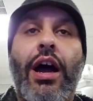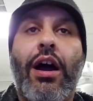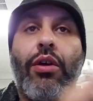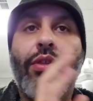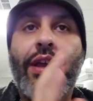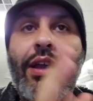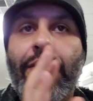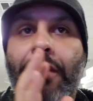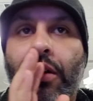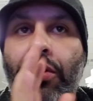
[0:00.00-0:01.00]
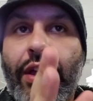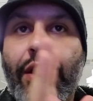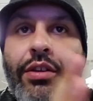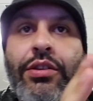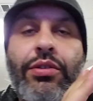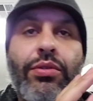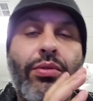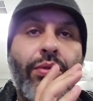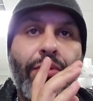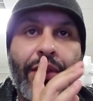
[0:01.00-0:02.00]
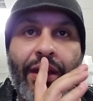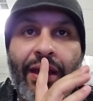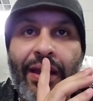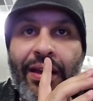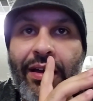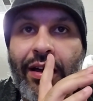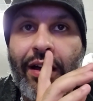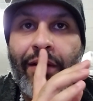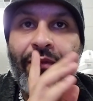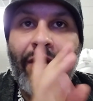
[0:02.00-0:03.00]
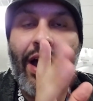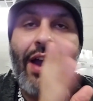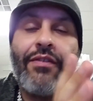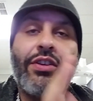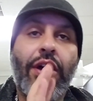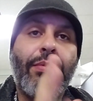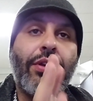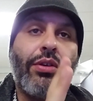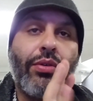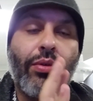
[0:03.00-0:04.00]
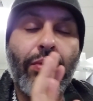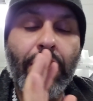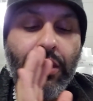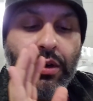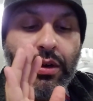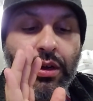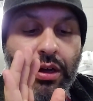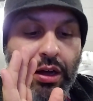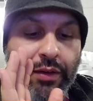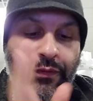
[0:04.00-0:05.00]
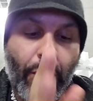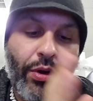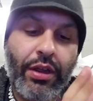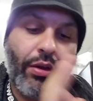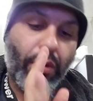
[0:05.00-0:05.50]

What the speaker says: I'll leave a link to the 5W40